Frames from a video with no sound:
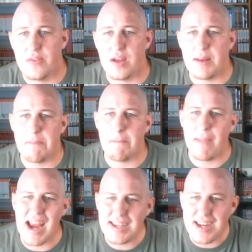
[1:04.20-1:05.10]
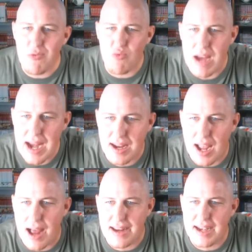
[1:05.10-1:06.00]
The mighty
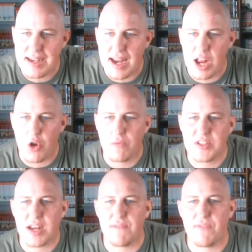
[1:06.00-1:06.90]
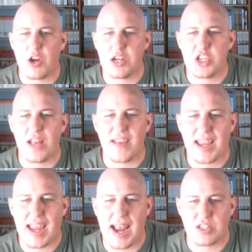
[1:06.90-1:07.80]
reincarnated elves converge on
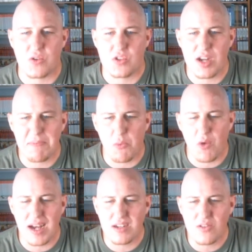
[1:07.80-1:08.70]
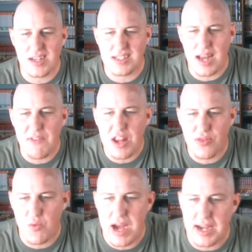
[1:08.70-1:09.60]
the castle. Chapter
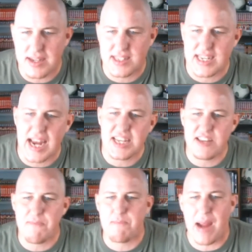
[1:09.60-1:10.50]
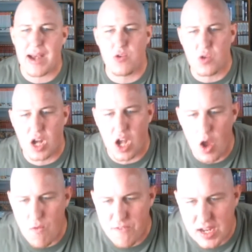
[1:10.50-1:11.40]
173 Decisive Battle
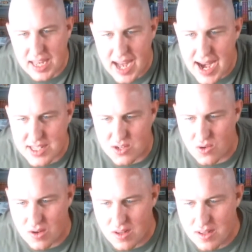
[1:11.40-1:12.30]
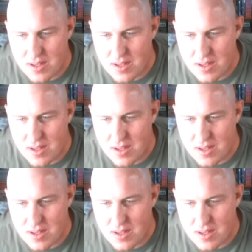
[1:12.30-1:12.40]
Clover Castle.